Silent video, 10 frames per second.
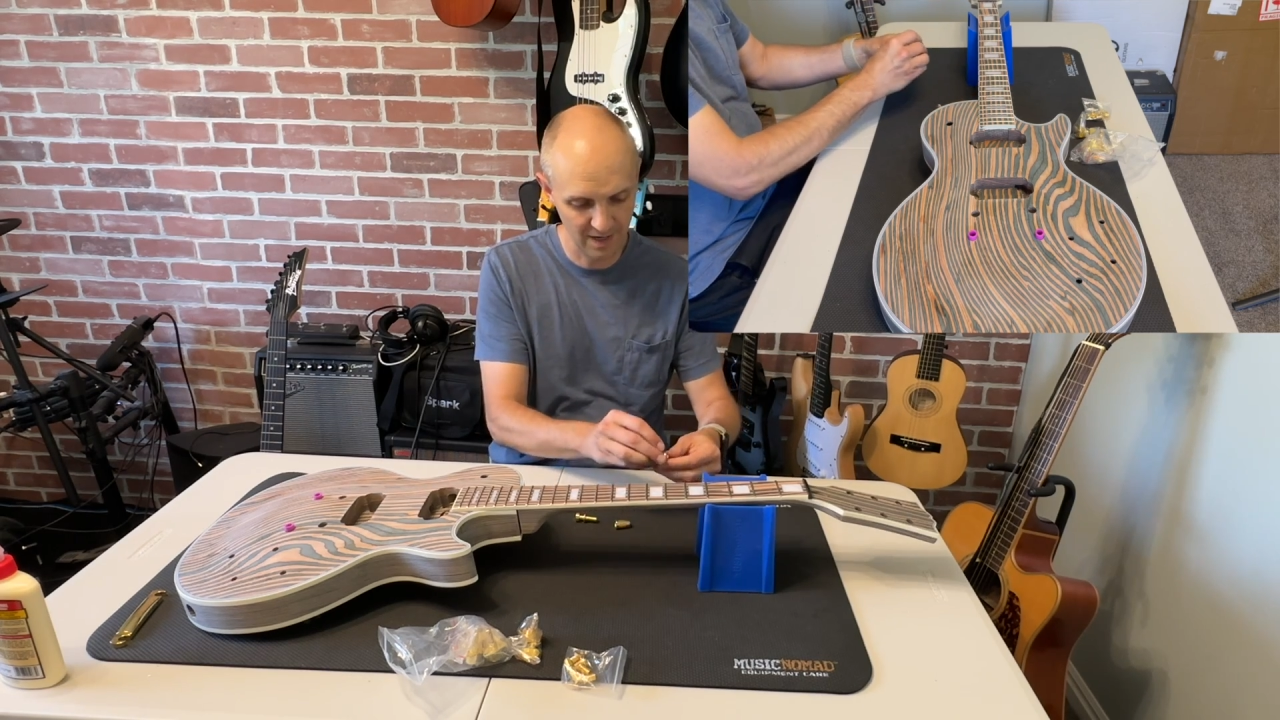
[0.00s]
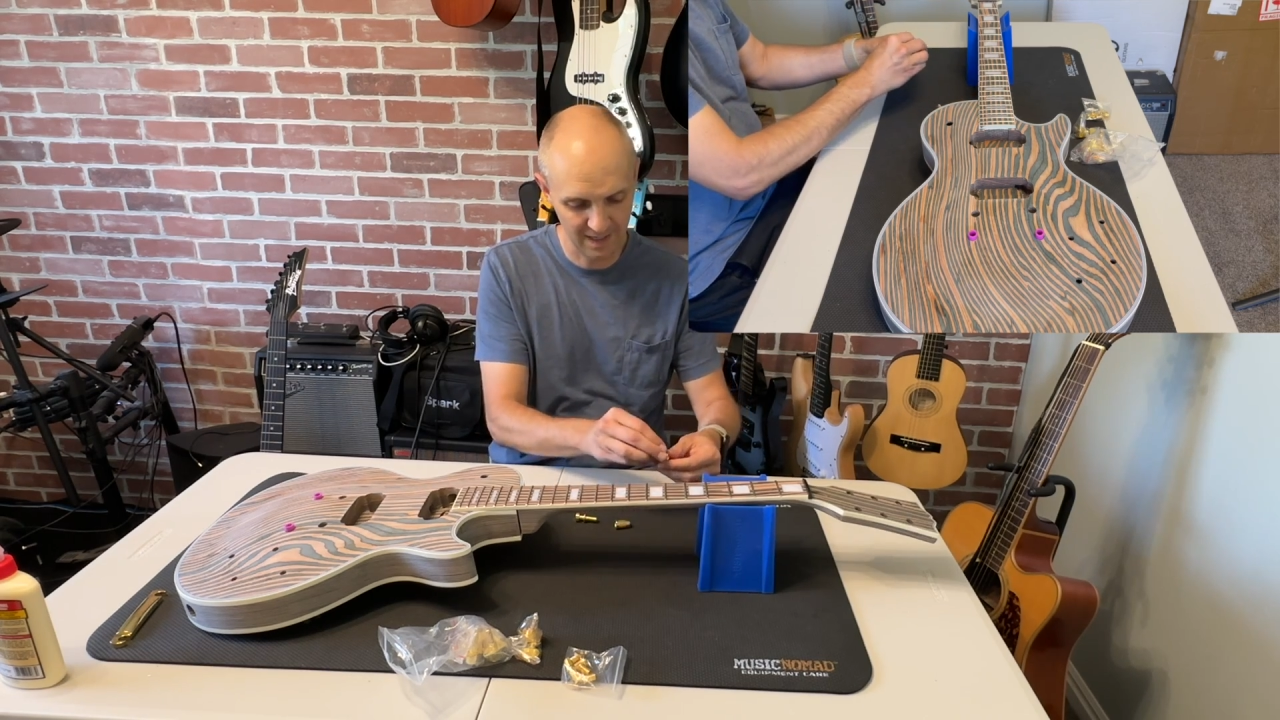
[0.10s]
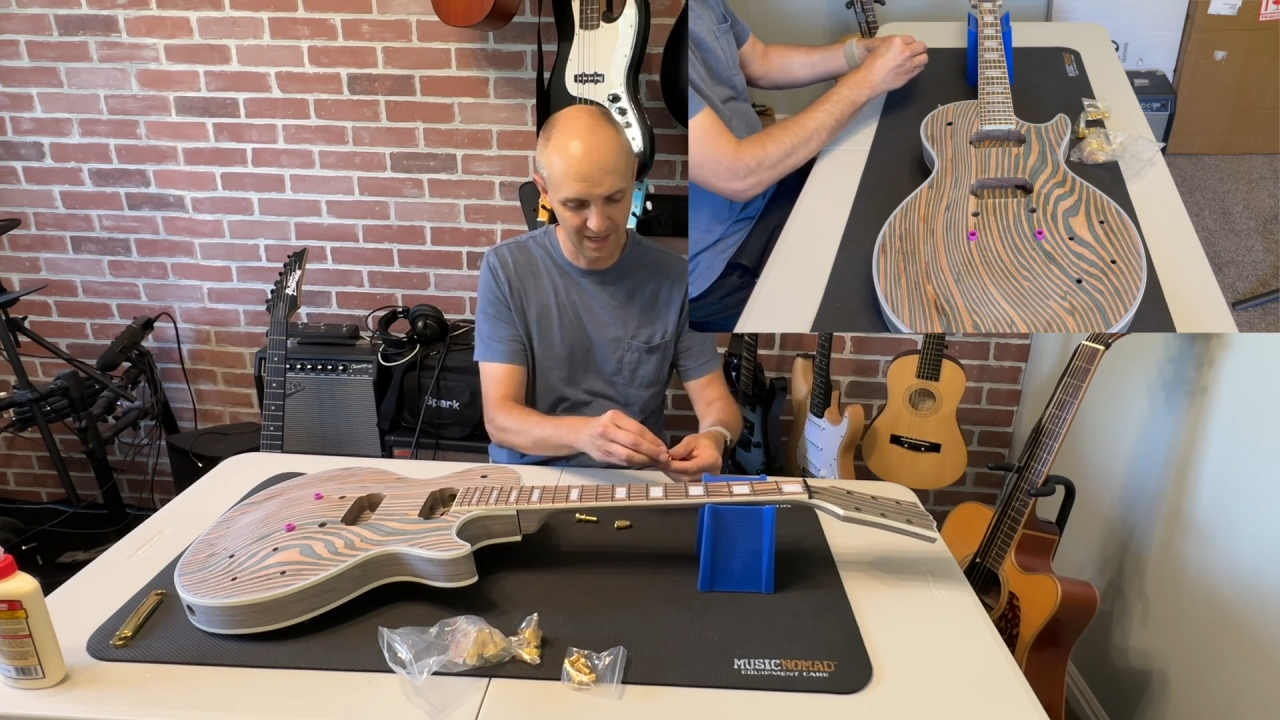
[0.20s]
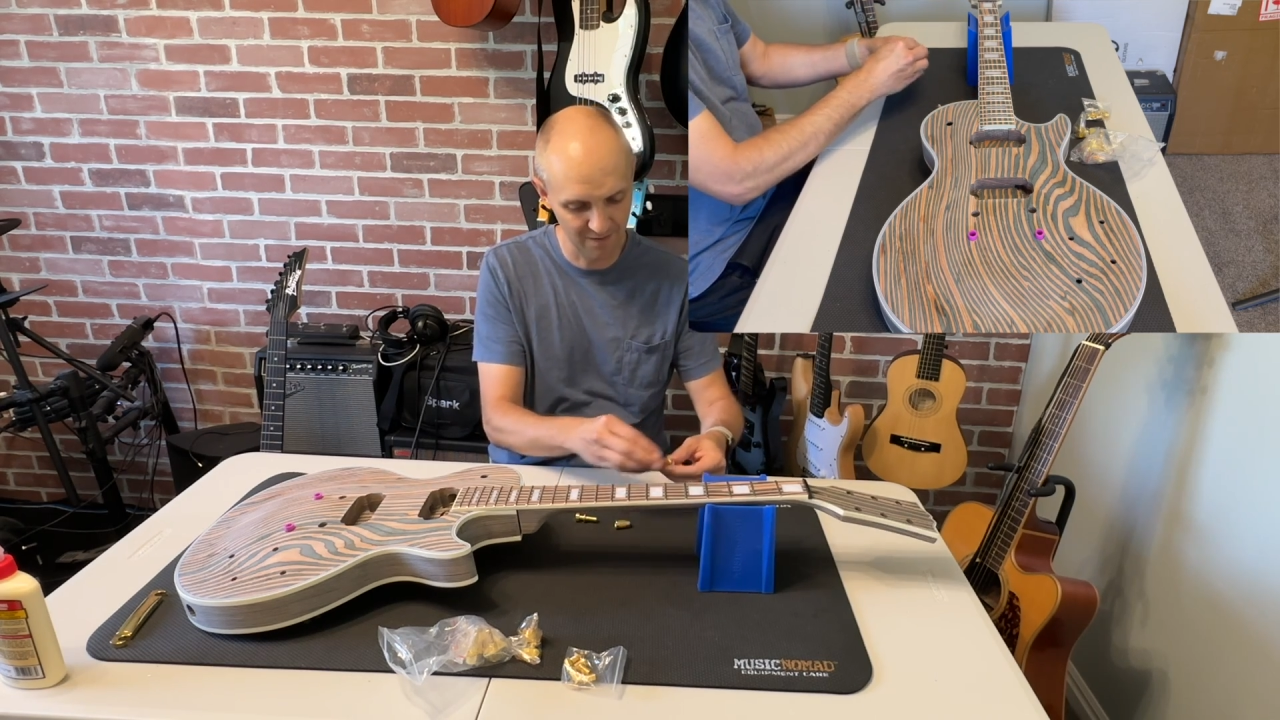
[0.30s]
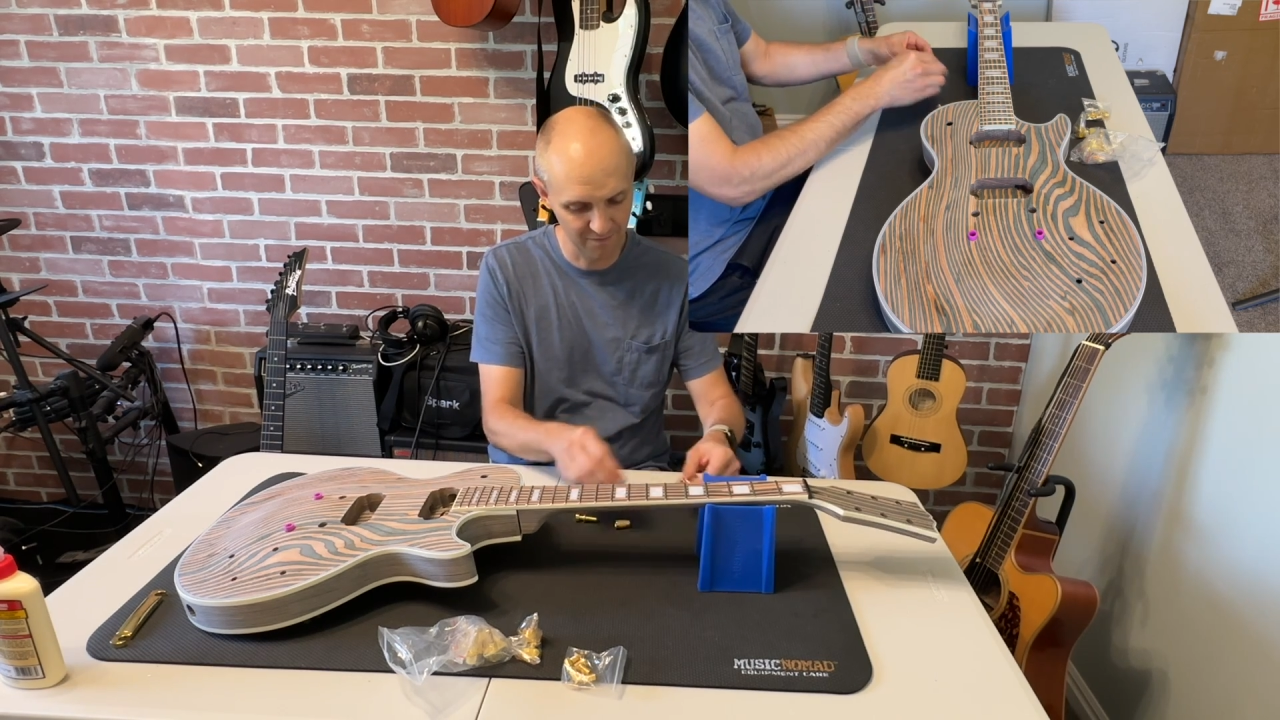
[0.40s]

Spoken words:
I can't